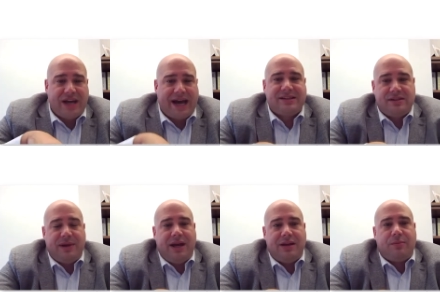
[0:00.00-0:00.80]
tax is
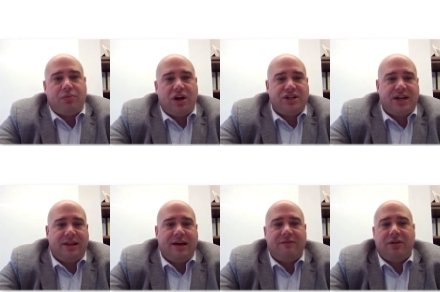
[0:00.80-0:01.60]
paid at the project
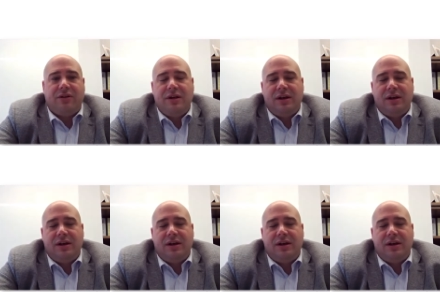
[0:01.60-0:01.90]
level.